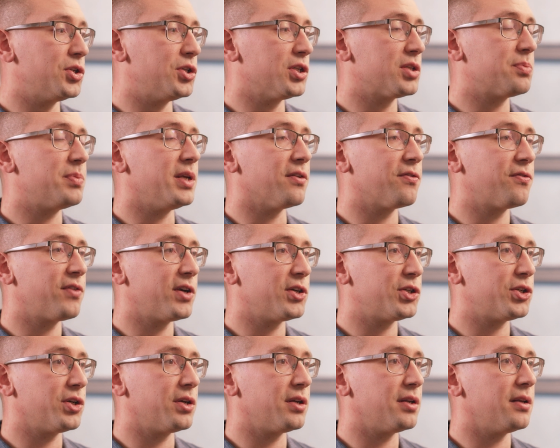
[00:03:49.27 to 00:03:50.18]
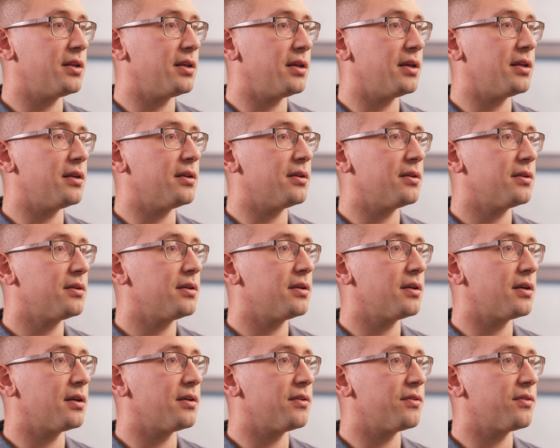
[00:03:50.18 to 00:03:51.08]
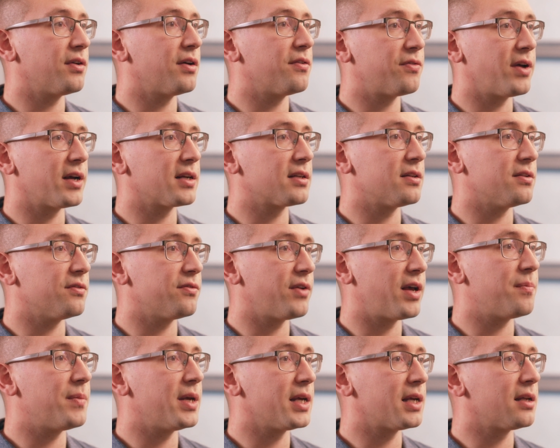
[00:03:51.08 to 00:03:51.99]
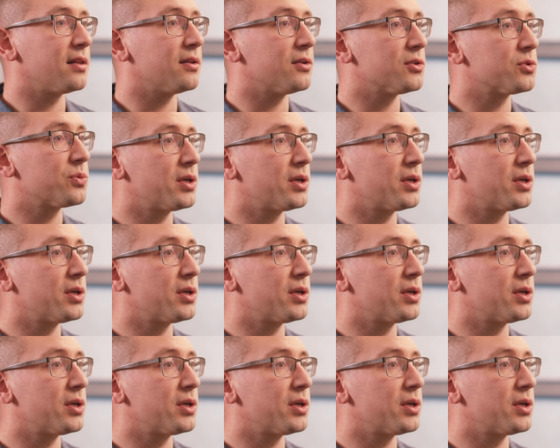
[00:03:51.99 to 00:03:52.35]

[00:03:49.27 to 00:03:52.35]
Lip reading: just be efficient and effective at making those